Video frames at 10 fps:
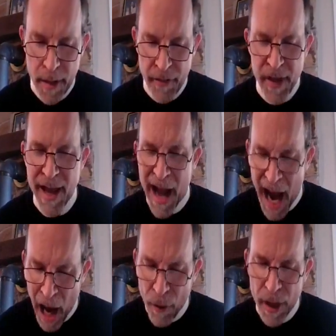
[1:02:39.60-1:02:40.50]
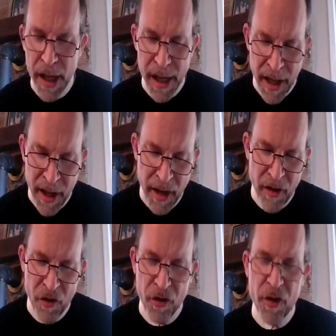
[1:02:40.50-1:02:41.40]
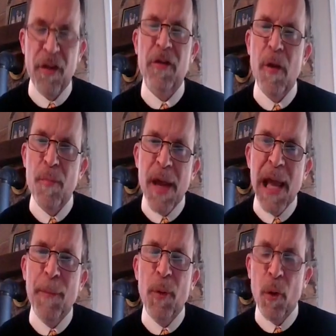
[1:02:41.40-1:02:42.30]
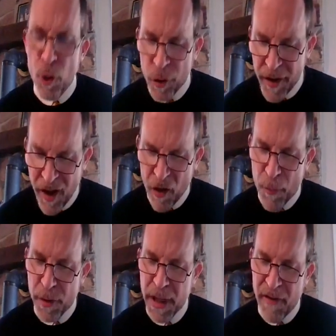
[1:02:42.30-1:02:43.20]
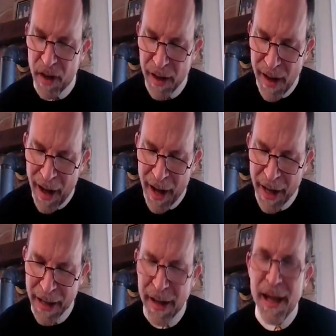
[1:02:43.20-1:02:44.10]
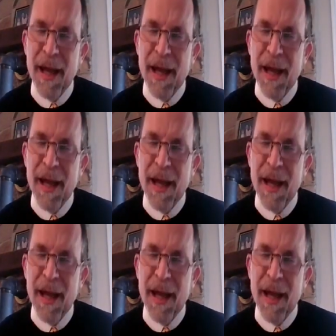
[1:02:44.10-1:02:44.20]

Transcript: The irony is that the people who disbelieve in God